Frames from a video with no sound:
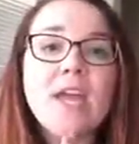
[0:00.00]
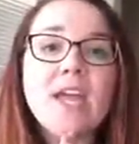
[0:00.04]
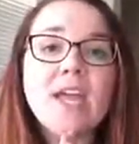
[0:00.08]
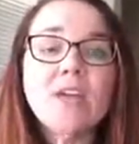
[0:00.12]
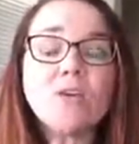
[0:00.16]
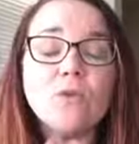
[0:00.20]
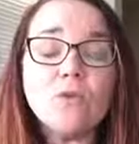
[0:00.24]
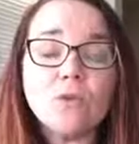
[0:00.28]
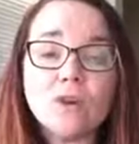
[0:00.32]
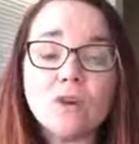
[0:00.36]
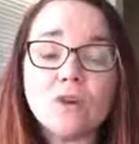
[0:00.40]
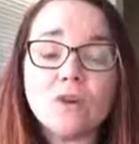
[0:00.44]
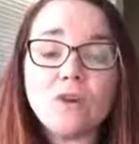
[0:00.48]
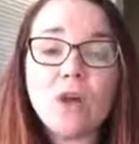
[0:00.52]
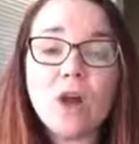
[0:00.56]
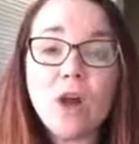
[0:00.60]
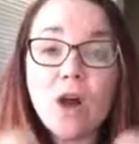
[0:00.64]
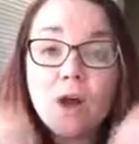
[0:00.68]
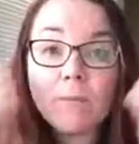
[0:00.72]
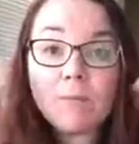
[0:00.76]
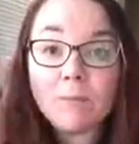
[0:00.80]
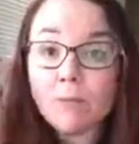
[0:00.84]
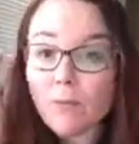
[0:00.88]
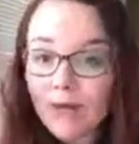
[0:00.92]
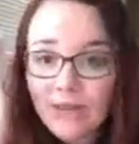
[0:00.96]

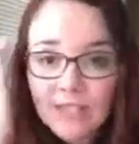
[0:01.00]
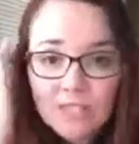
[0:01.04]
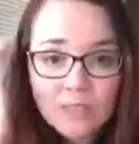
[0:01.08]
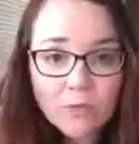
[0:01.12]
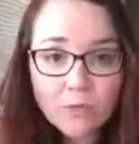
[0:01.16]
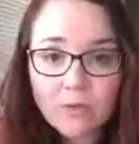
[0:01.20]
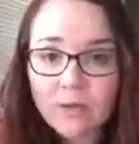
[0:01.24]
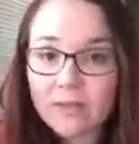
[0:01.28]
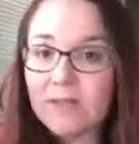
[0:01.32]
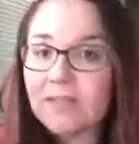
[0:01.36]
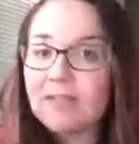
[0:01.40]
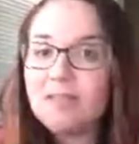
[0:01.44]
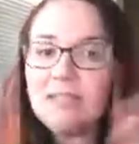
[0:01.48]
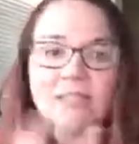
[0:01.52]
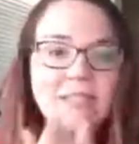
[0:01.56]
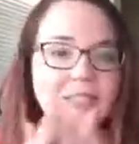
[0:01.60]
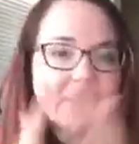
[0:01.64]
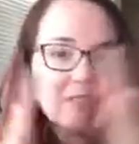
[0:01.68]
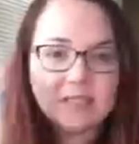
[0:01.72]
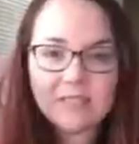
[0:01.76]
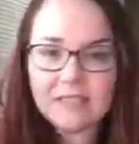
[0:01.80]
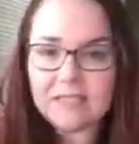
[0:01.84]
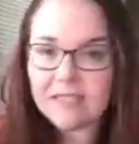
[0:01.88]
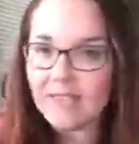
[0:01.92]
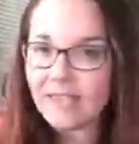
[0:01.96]
Our brains work like this.
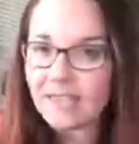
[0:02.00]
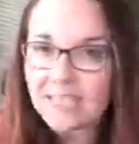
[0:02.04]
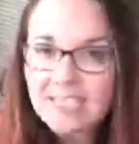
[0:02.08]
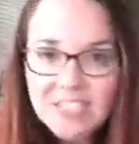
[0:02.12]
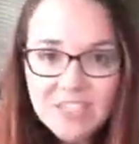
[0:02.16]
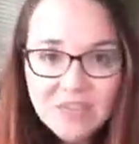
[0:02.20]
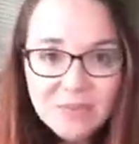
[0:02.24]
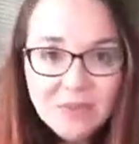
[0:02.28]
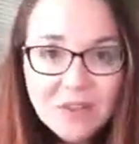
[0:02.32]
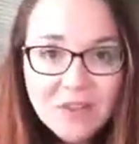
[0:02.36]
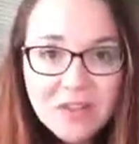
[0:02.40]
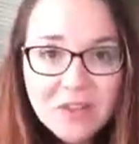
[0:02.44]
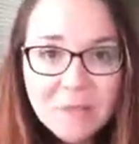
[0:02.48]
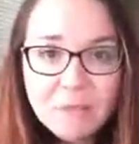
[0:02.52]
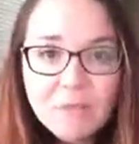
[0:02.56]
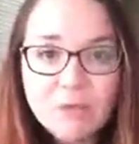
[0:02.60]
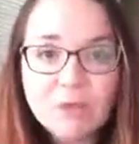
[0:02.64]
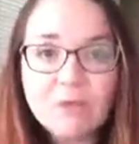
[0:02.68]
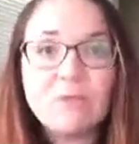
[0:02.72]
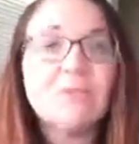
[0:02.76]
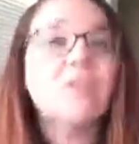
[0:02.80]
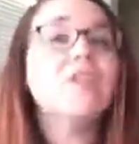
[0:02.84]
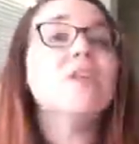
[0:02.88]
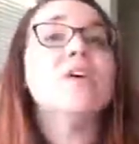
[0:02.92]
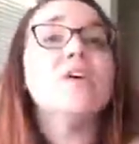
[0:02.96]
Is scientifically
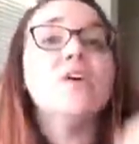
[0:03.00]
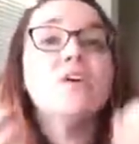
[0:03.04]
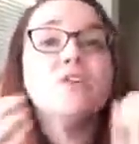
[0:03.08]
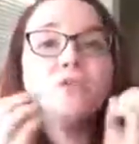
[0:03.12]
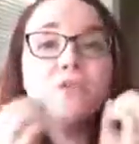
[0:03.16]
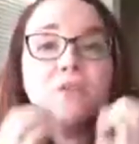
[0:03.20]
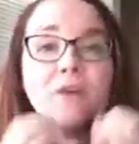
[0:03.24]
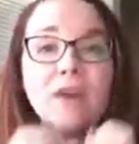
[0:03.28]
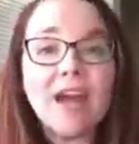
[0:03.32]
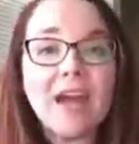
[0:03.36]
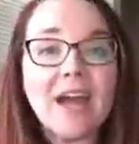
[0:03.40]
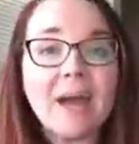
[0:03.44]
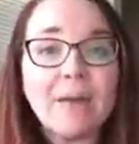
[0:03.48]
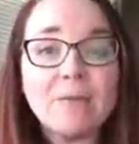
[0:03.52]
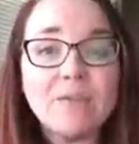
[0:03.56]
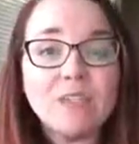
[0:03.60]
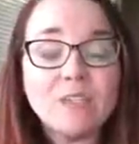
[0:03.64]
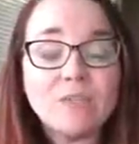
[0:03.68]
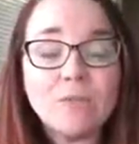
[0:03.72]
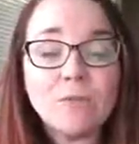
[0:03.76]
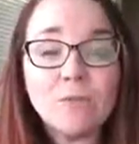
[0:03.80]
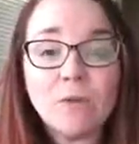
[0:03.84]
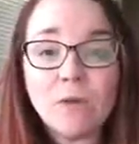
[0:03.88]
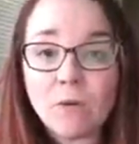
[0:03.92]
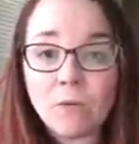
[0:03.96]
proven. For a habit
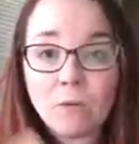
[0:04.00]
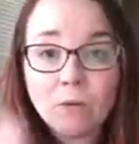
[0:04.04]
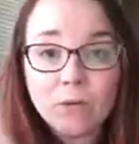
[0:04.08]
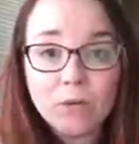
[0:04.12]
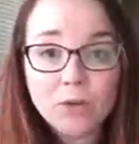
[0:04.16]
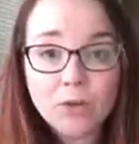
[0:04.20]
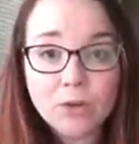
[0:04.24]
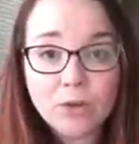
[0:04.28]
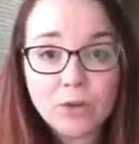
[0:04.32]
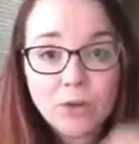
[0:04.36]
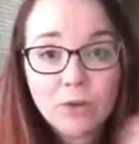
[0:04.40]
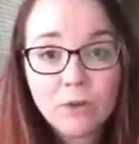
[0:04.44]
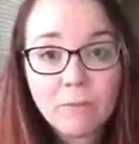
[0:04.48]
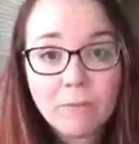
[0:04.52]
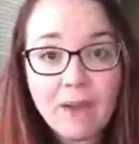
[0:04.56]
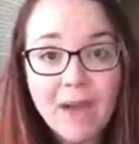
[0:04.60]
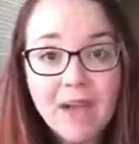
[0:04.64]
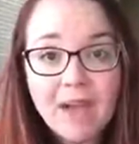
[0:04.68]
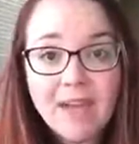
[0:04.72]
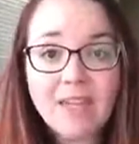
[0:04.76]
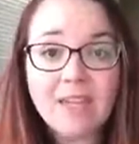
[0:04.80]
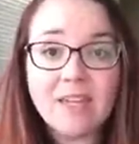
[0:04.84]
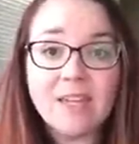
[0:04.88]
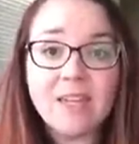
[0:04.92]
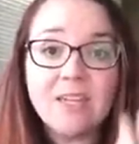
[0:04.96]
to form, whether good or
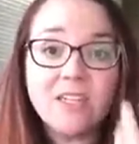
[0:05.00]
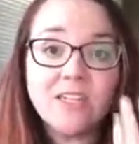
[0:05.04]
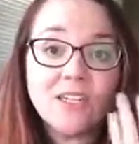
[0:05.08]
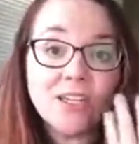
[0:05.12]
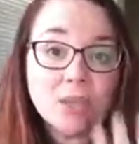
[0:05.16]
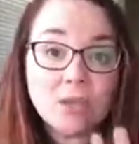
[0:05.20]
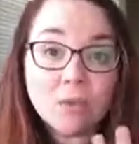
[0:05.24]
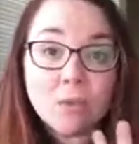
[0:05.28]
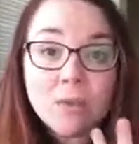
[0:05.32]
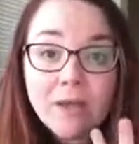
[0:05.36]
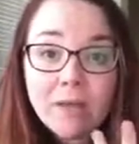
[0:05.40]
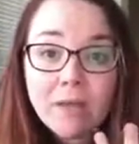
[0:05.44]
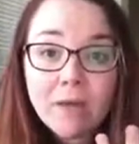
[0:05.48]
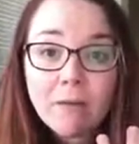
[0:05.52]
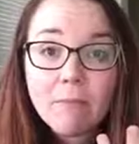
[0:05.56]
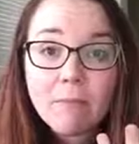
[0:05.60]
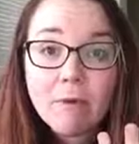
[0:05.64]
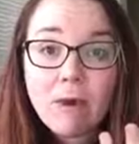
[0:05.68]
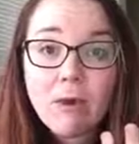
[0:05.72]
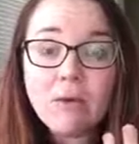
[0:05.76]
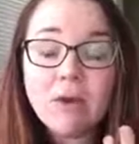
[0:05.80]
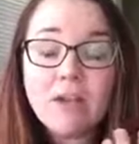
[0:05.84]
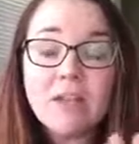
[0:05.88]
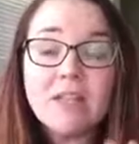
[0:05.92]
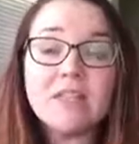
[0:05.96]
bad, it needs 3
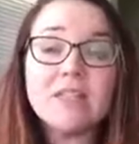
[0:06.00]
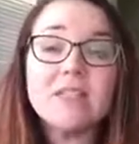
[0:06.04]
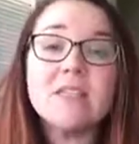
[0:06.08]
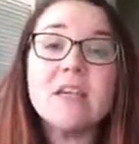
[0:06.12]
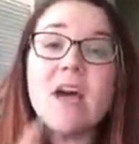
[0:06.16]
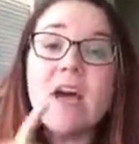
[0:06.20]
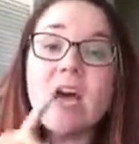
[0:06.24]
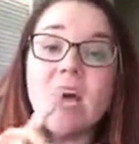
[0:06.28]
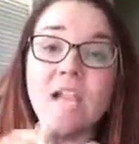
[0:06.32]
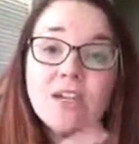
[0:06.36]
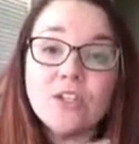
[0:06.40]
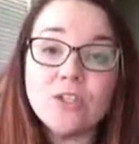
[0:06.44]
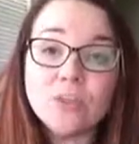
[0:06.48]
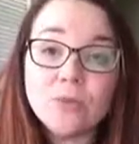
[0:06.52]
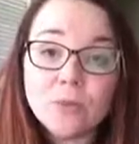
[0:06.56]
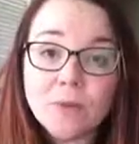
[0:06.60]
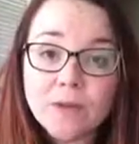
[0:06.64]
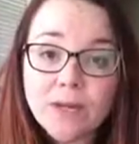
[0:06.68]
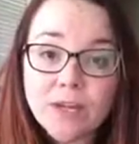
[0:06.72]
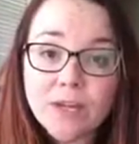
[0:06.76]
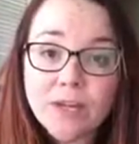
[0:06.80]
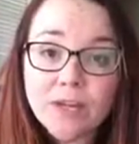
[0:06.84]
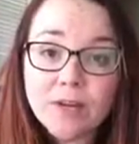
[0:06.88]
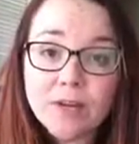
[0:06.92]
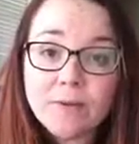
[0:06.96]
components: a
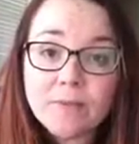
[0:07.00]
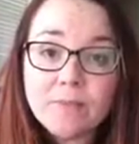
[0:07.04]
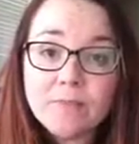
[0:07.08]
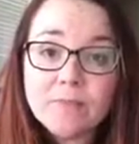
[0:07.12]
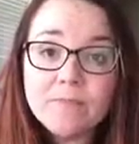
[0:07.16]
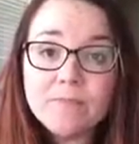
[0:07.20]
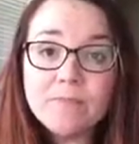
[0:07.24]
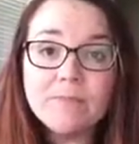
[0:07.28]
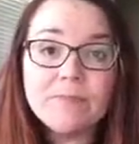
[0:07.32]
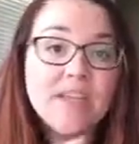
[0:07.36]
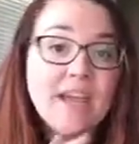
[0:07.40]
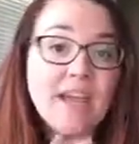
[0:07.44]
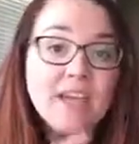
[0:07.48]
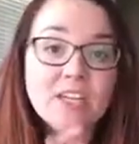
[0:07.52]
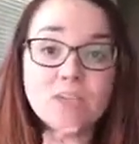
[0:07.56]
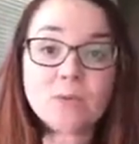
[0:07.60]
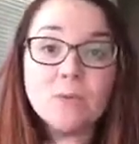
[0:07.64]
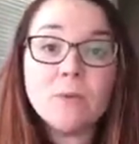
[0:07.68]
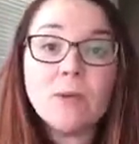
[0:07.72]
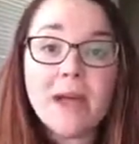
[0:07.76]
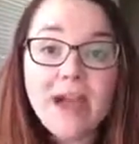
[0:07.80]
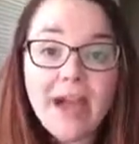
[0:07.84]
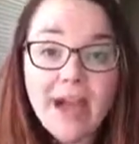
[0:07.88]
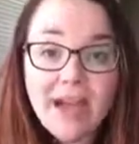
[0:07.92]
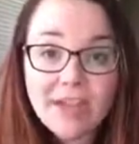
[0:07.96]
trigger, the
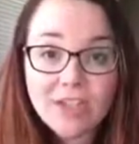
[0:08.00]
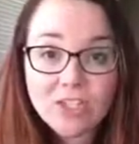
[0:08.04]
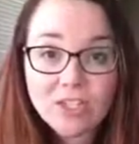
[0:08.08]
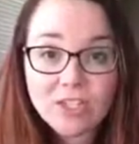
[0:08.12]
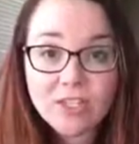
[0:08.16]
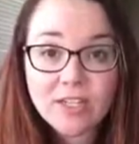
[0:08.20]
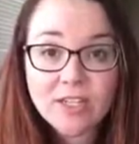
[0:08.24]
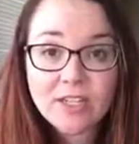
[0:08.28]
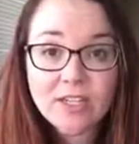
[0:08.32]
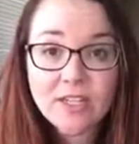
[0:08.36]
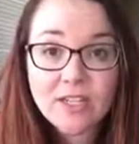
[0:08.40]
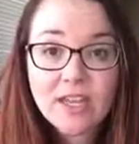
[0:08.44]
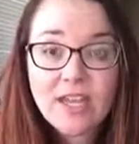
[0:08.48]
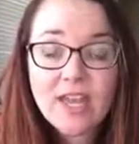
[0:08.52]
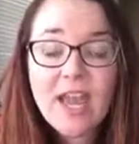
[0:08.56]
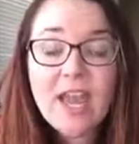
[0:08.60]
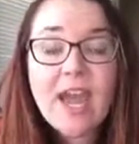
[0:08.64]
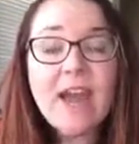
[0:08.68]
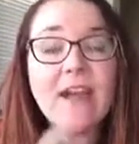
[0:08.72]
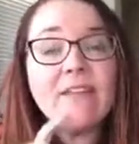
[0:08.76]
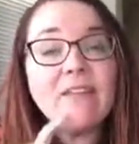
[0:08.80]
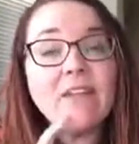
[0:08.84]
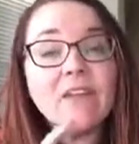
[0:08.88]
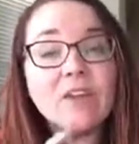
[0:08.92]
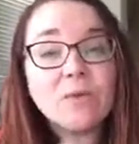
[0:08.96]
actual action,
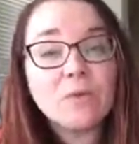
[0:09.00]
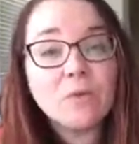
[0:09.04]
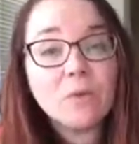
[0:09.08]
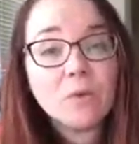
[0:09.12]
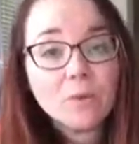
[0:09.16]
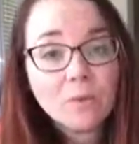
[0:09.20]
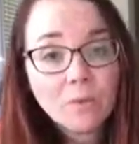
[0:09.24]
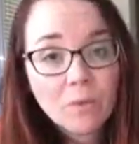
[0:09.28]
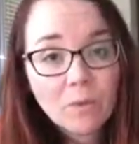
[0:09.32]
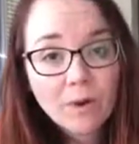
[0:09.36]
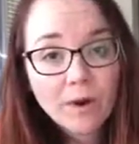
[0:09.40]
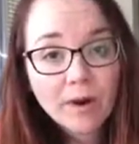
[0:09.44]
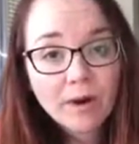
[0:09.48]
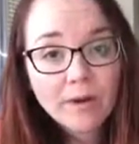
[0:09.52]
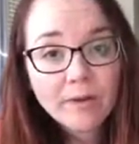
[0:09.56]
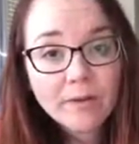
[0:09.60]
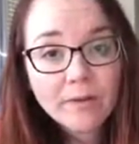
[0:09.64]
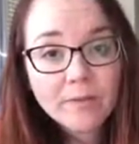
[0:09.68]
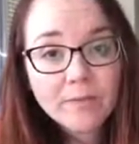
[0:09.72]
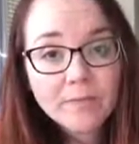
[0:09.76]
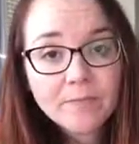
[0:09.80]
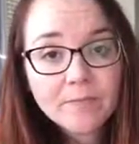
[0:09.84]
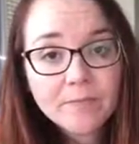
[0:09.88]
and then a reward.